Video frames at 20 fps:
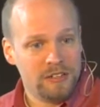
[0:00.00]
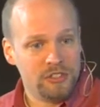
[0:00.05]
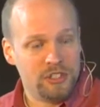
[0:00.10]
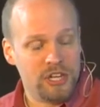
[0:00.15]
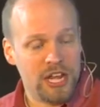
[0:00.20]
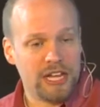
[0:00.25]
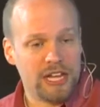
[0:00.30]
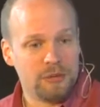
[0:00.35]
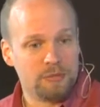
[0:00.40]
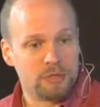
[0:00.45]

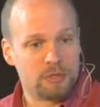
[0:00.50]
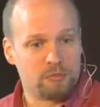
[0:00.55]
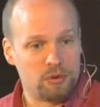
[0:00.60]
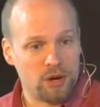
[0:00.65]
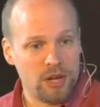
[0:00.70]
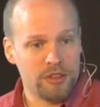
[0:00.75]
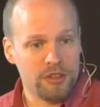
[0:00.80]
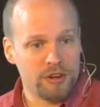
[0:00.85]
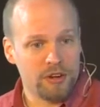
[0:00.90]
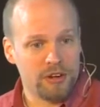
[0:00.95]
Jacob's
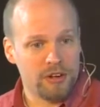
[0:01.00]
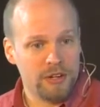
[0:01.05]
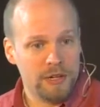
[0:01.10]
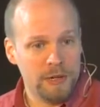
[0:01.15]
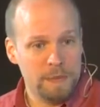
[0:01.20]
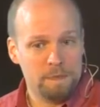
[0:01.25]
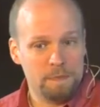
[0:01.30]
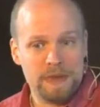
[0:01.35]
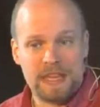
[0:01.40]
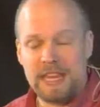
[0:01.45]
brother,
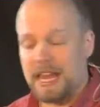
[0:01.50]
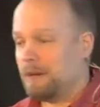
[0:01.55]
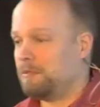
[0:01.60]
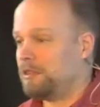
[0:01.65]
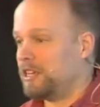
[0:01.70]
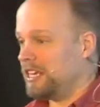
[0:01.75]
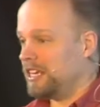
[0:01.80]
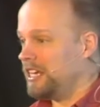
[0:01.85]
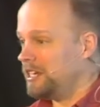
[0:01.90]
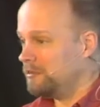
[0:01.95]
became
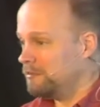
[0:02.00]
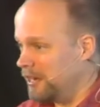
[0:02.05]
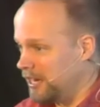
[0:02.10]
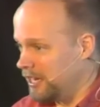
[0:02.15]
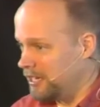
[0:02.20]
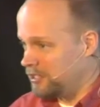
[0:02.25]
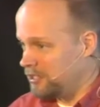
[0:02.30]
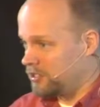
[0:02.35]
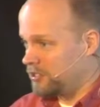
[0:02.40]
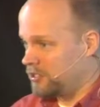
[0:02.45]
the
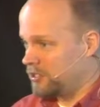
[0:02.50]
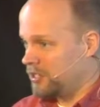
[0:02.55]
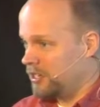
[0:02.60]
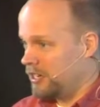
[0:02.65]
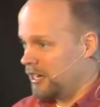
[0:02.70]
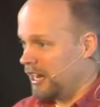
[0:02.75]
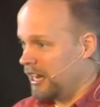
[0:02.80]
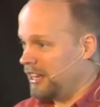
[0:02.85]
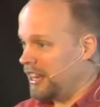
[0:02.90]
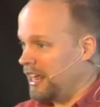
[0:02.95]
Edomites.
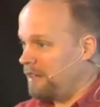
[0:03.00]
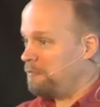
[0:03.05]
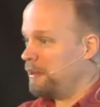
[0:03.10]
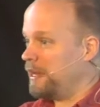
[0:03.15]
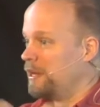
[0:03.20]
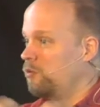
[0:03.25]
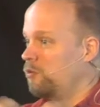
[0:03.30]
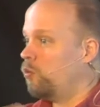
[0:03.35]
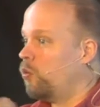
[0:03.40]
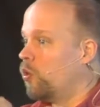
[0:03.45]
And they've
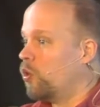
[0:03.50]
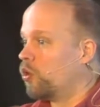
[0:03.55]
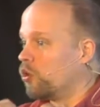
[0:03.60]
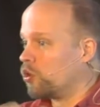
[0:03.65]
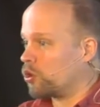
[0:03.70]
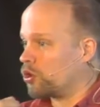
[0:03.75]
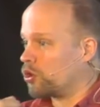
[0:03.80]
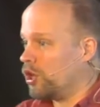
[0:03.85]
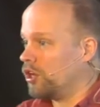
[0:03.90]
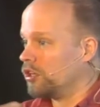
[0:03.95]
been at
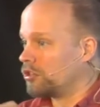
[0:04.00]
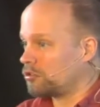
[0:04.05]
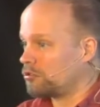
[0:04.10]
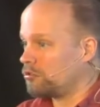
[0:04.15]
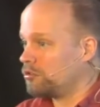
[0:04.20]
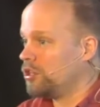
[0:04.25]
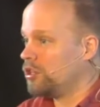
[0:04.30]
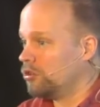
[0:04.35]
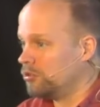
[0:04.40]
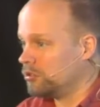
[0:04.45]
war all
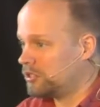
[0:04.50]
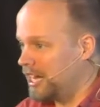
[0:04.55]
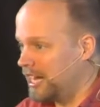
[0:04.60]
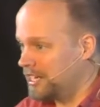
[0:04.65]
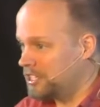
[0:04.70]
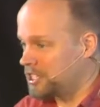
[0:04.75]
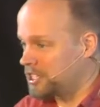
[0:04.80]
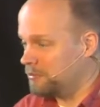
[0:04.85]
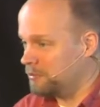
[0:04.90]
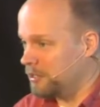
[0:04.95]
through the Old
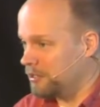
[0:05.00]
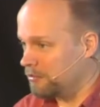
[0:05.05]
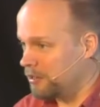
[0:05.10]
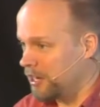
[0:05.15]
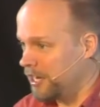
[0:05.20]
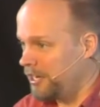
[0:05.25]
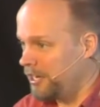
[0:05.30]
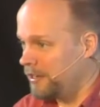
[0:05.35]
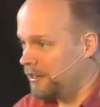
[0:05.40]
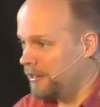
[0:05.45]
Testament,
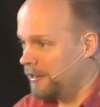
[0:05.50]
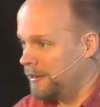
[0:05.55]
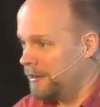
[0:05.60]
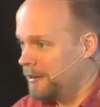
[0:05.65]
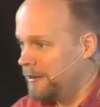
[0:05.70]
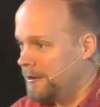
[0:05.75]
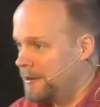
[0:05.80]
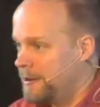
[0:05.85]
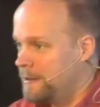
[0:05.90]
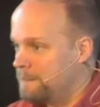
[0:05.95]
right?
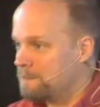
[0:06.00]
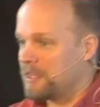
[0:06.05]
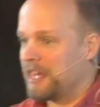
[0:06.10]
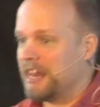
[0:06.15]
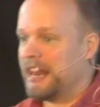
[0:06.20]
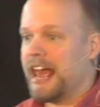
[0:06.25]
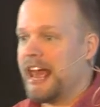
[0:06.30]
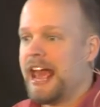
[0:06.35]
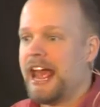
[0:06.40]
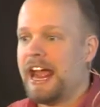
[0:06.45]

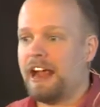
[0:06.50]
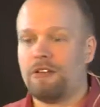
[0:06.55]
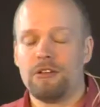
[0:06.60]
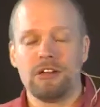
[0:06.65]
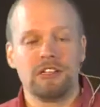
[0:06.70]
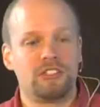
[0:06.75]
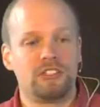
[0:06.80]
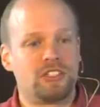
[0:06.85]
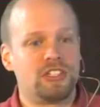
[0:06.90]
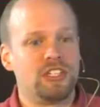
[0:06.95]
And
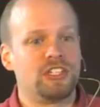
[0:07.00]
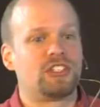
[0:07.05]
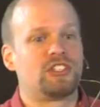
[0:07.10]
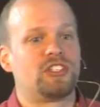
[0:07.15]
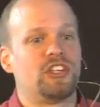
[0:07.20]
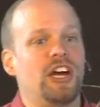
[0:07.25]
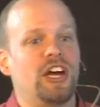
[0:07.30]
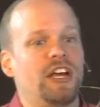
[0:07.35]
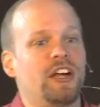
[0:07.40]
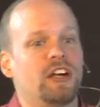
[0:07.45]
Herod's
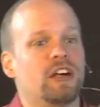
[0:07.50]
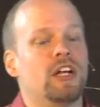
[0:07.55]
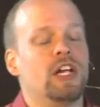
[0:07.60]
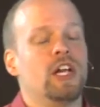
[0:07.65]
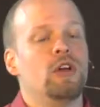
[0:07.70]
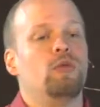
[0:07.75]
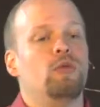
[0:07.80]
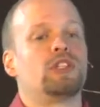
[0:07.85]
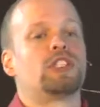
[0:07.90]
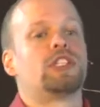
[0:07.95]
desire
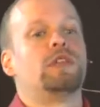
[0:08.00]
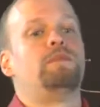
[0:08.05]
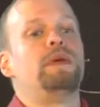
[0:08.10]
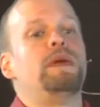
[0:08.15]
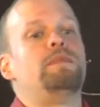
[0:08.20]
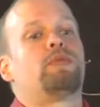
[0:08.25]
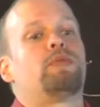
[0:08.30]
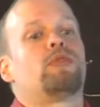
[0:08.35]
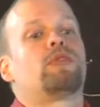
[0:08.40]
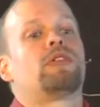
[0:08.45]
was to
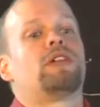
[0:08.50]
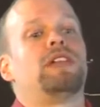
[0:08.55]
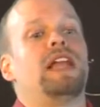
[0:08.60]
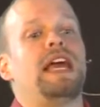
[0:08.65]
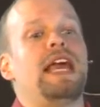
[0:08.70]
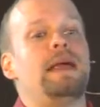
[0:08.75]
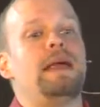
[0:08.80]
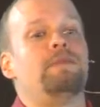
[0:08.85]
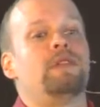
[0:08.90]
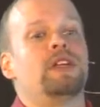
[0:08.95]
be
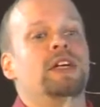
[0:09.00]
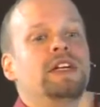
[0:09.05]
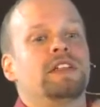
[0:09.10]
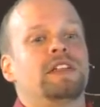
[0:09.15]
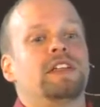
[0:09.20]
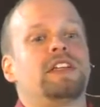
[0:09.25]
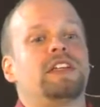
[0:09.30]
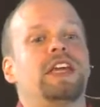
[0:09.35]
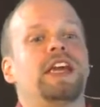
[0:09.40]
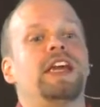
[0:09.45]
proclaimed
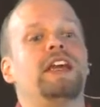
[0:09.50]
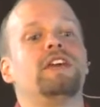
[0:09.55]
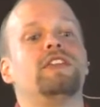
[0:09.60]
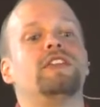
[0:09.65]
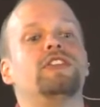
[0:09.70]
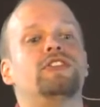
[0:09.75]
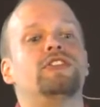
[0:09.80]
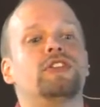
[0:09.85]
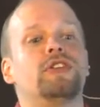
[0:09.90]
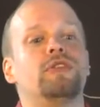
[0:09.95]
the king of
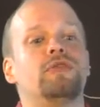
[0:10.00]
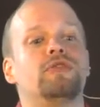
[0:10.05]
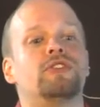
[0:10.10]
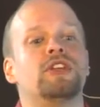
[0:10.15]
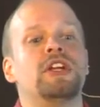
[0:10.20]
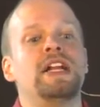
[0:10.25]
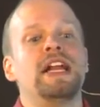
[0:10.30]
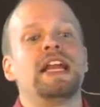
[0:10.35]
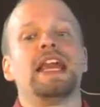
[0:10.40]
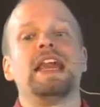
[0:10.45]
the
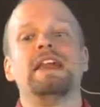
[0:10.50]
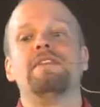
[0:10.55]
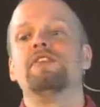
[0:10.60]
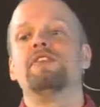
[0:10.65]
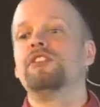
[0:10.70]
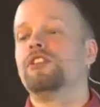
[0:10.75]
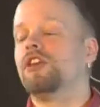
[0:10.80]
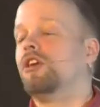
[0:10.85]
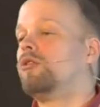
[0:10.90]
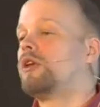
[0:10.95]
Jews,
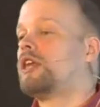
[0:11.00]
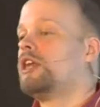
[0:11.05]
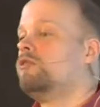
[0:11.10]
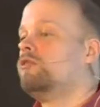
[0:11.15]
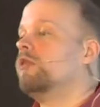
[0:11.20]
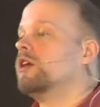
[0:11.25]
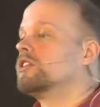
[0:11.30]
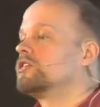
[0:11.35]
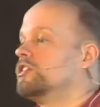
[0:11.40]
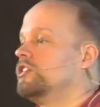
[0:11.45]
even though he
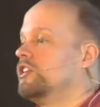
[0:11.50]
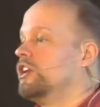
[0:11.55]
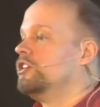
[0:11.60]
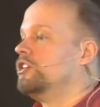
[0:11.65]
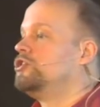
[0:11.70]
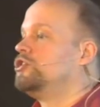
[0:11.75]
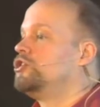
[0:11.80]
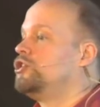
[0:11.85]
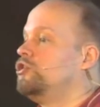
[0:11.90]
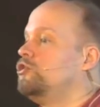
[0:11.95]
wasn't a
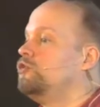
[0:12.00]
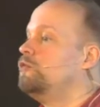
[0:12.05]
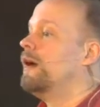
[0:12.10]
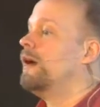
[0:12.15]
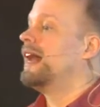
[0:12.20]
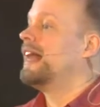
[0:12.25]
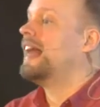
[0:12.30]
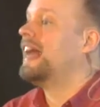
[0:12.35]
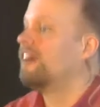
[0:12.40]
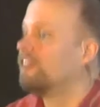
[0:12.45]
Jew
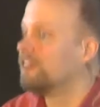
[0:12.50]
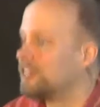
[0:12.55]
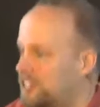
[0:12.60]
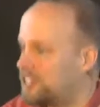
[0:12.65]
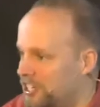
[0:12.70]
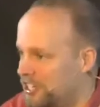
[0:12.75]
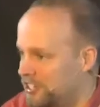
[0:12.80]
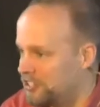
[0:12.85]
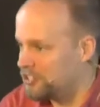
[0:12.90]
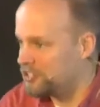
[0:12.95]
by
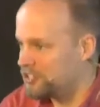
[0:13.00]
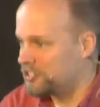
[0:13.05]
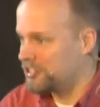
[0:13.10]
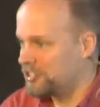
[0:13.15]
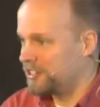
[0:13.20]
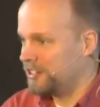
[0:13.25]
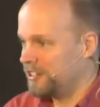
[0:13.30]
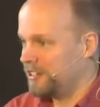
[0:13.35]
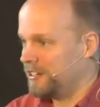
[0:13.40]
heritage.